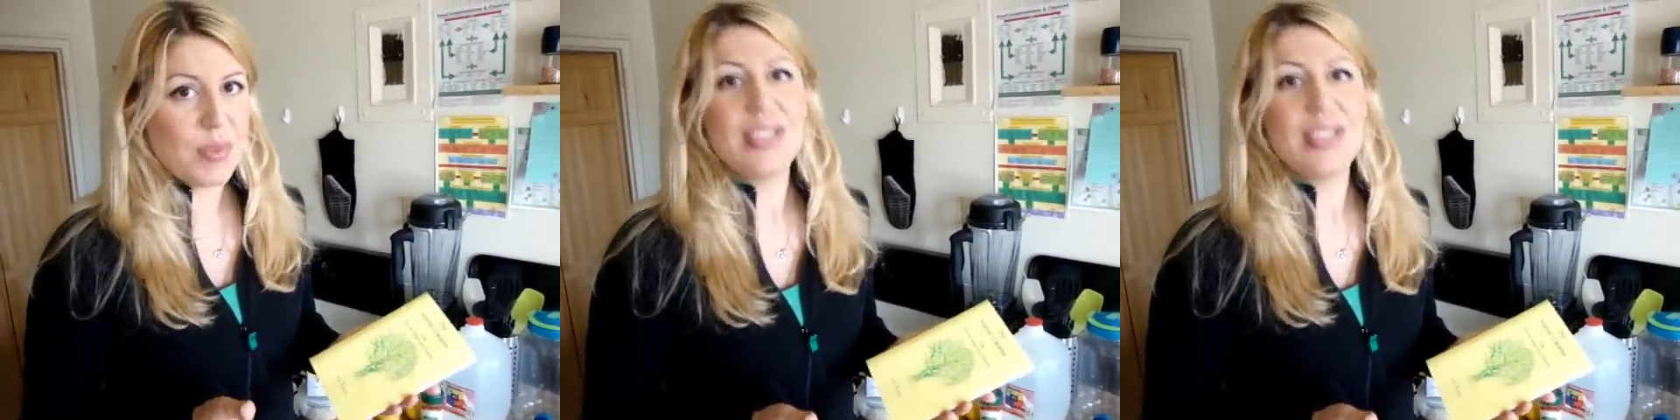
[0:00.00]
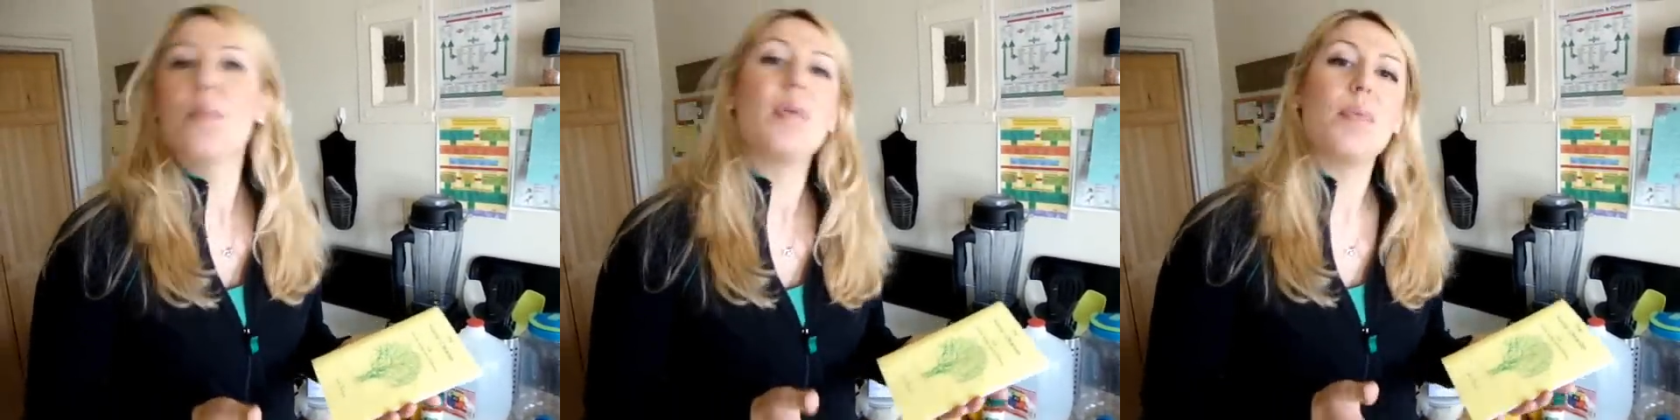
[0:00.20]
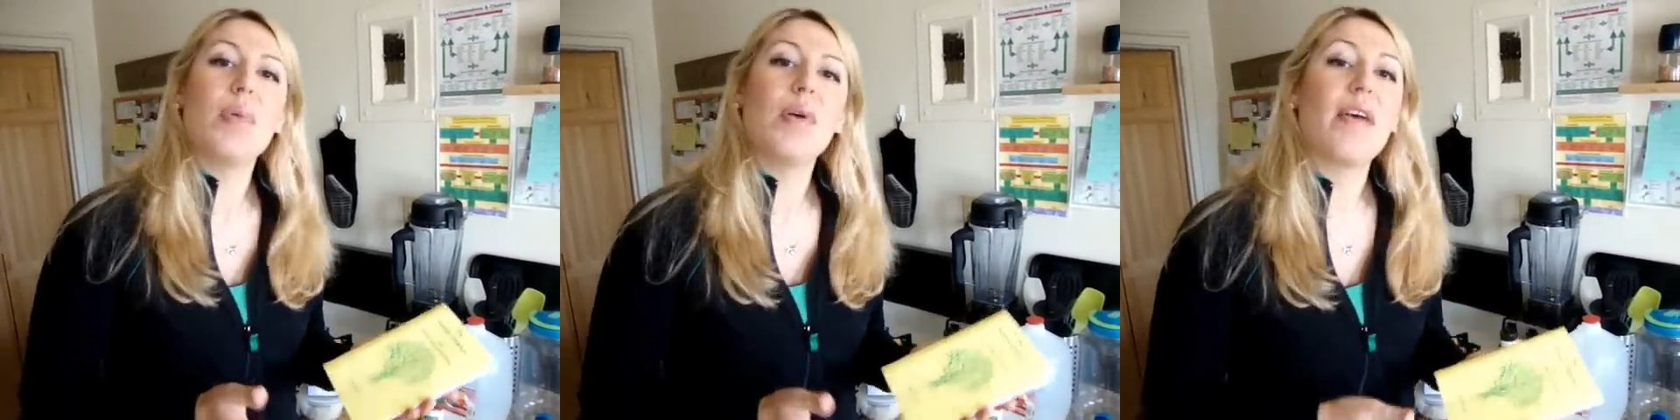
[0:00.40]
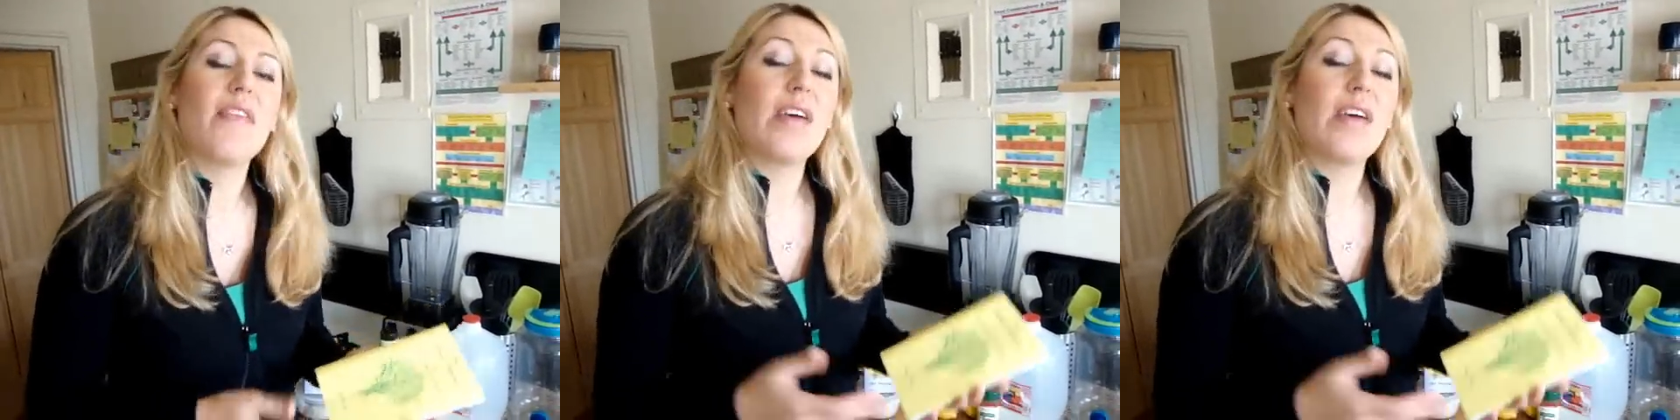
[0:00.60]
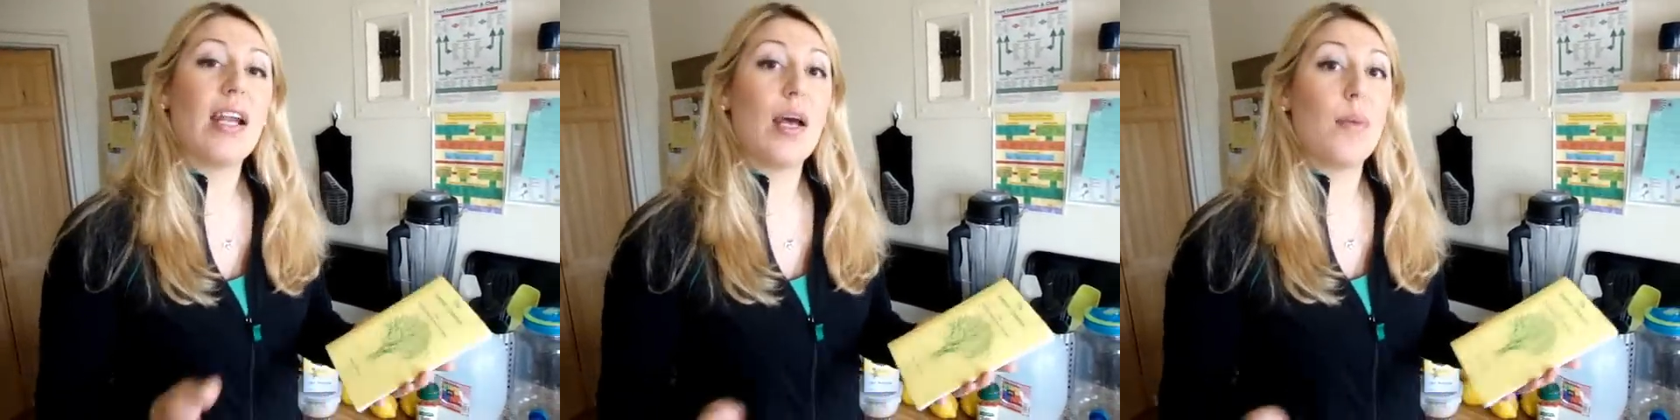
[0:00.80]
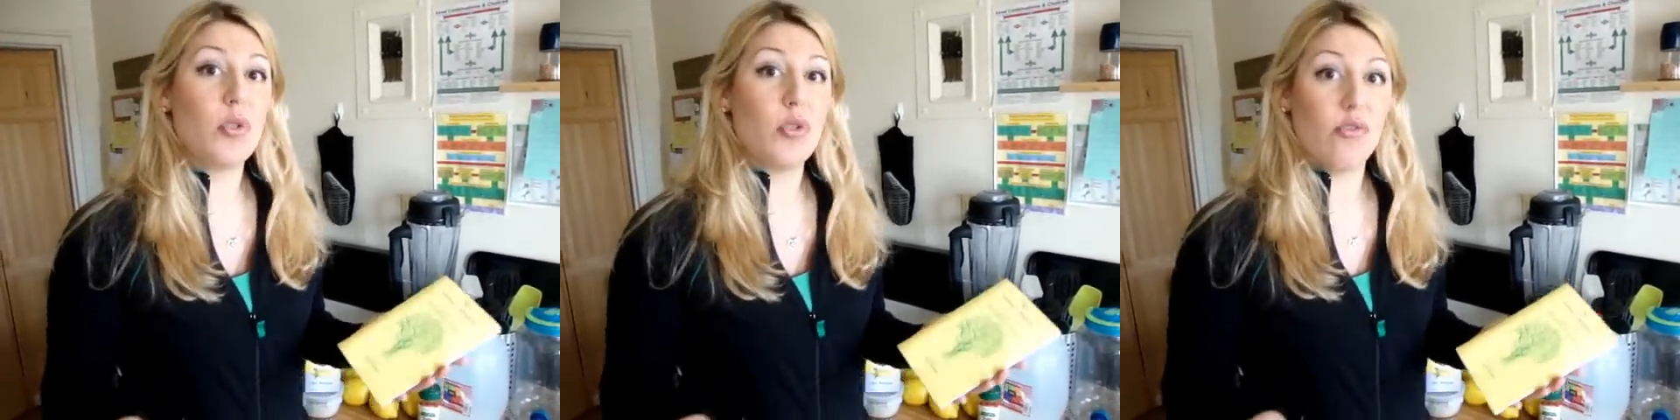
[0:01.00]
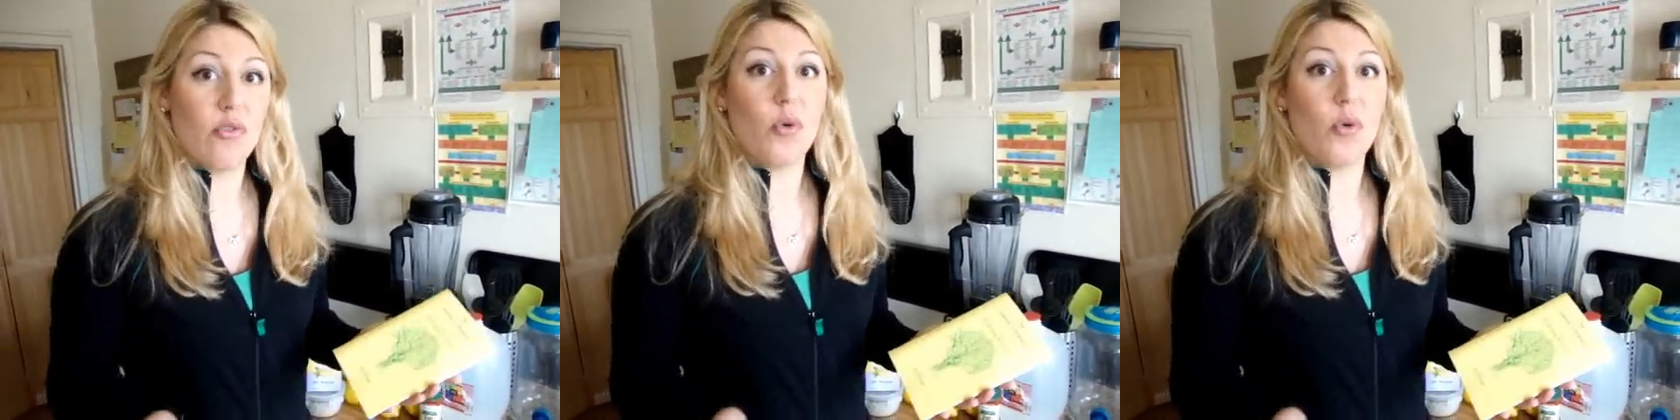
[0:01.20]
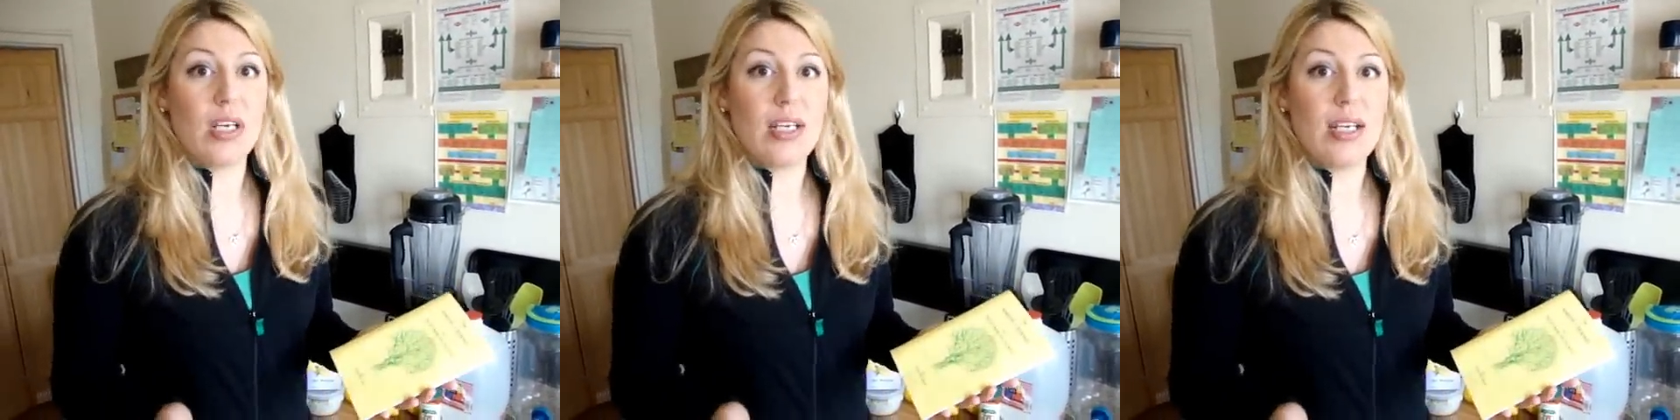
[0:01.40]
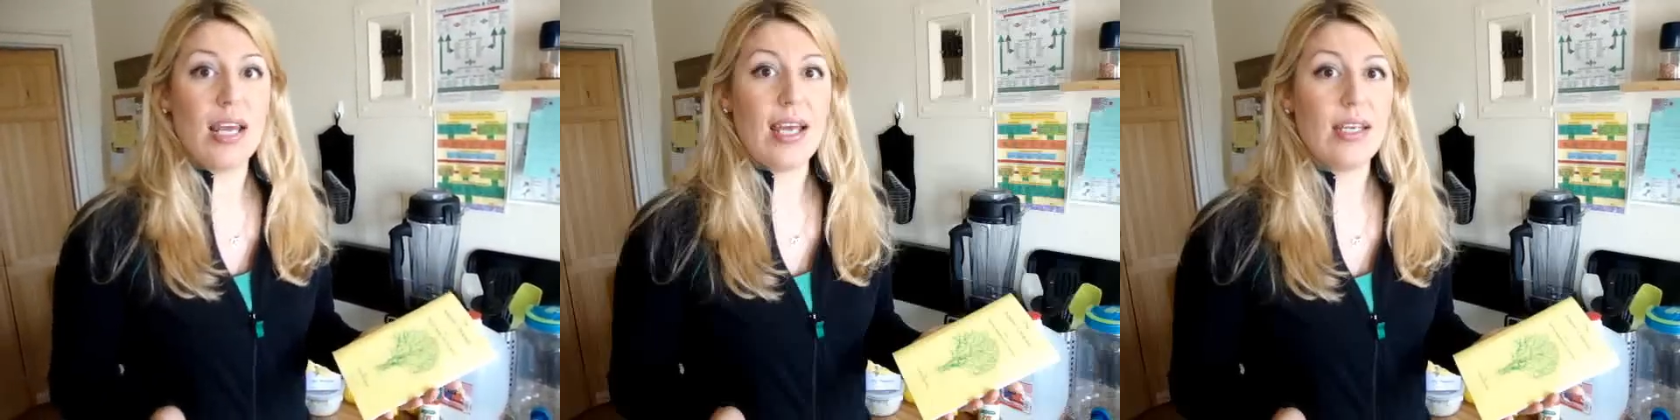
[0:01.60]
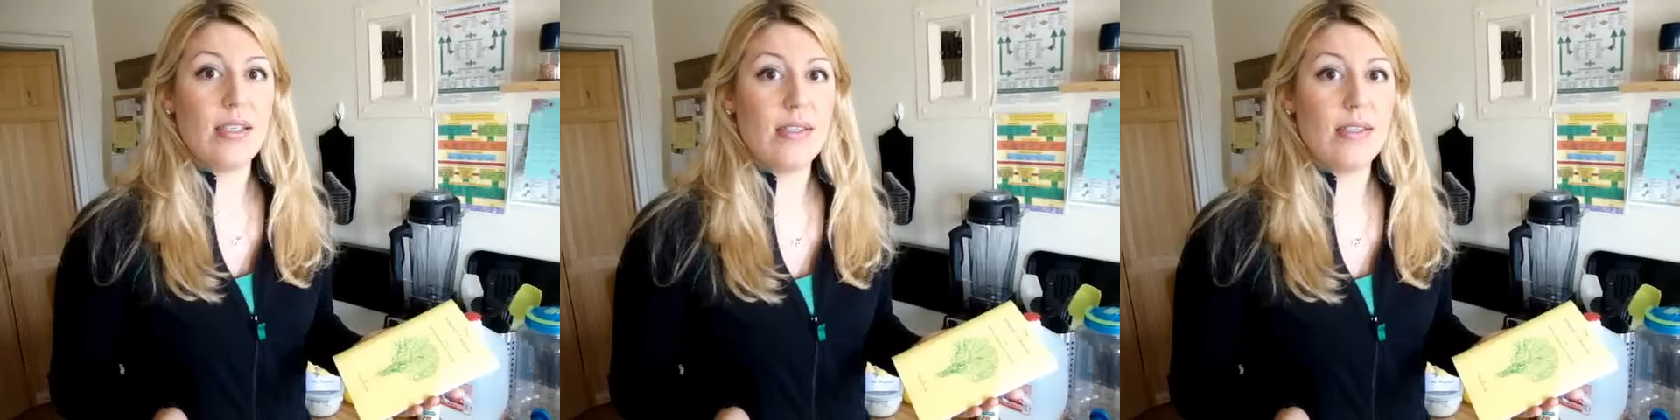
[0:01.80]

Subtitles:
but some people have gone up to 40 days.